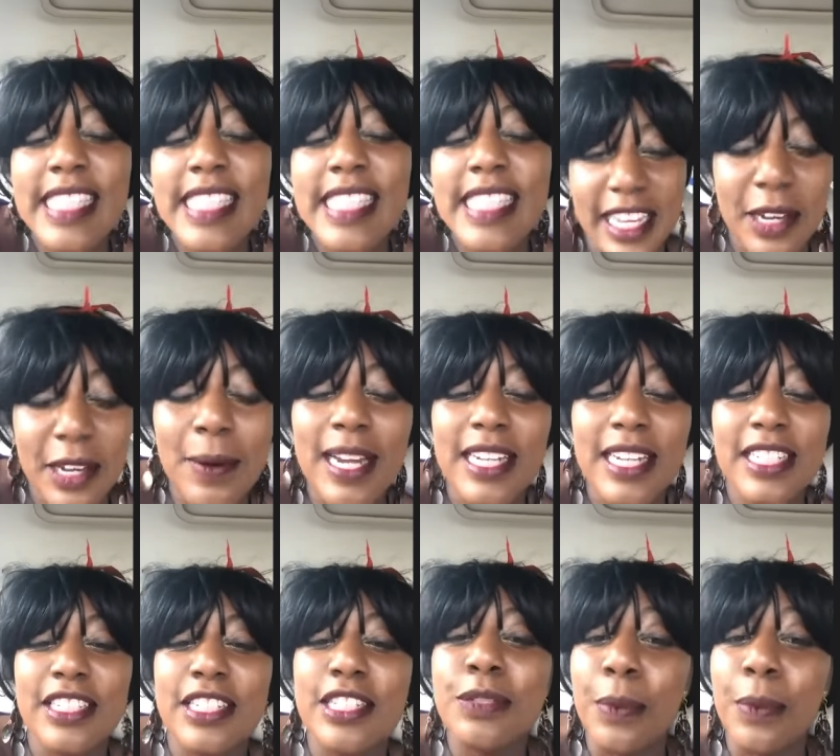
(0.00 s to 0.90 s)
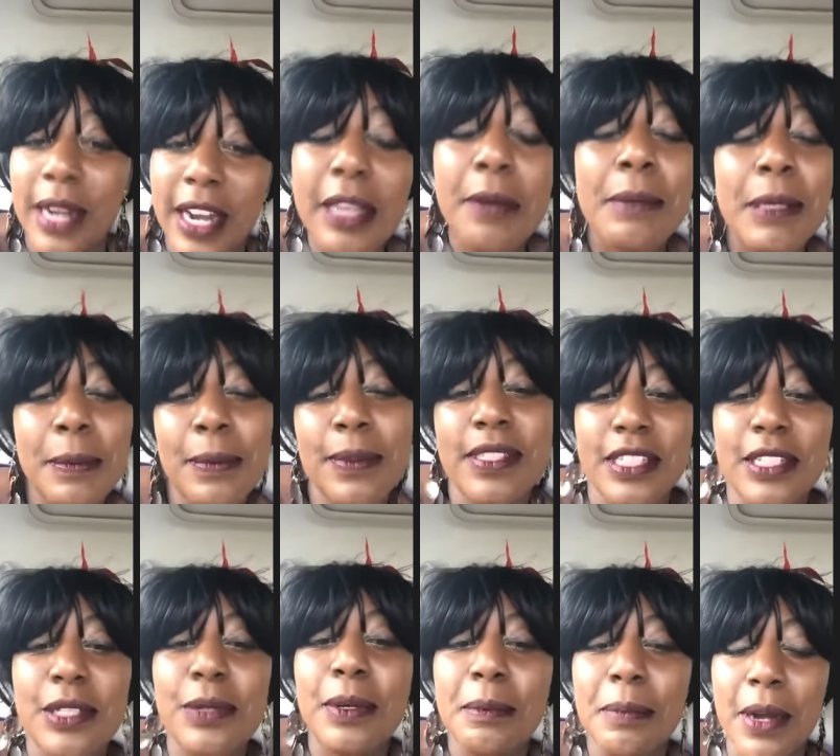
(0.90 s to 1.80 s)
second question is where can people see
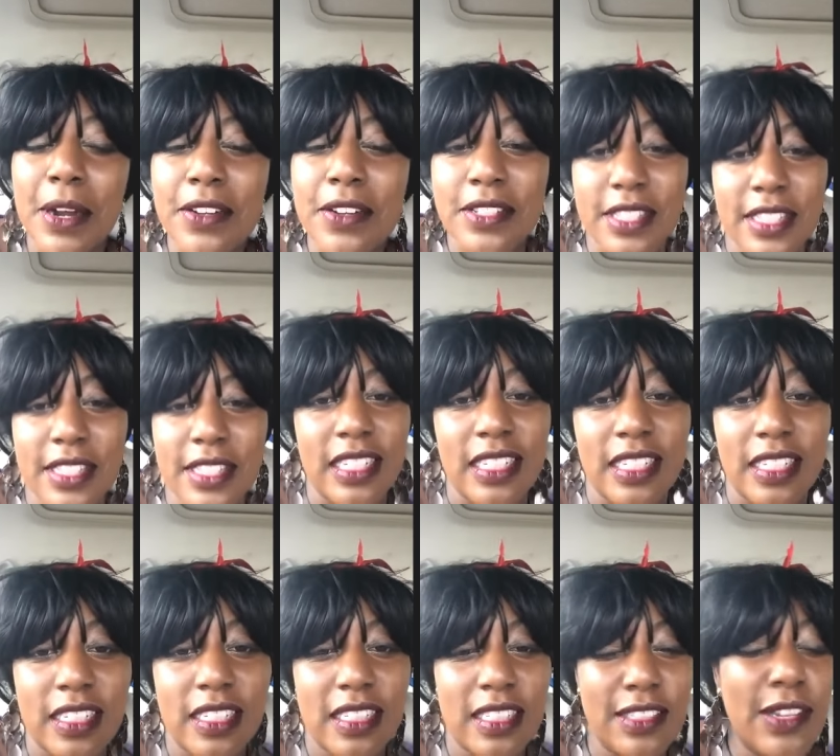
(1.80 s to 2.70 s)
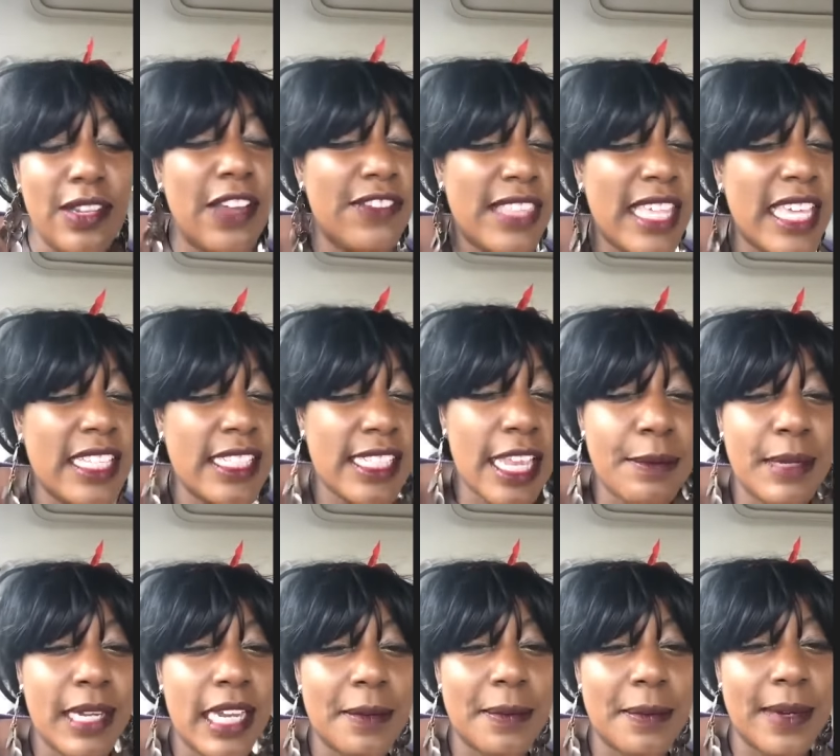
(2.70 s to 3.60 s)
you in person? You have things
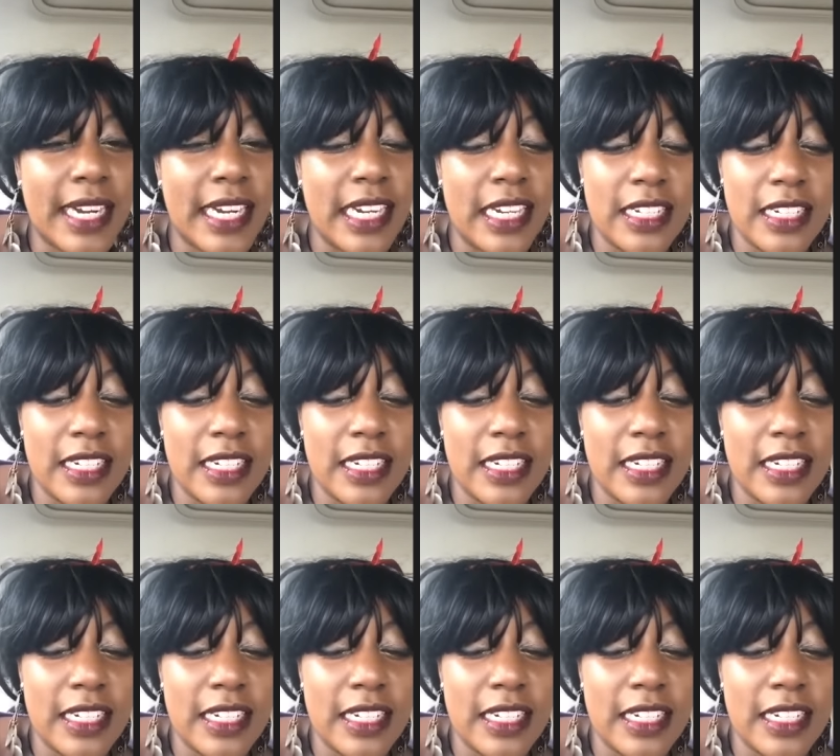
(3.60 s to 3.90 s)
coming up, right?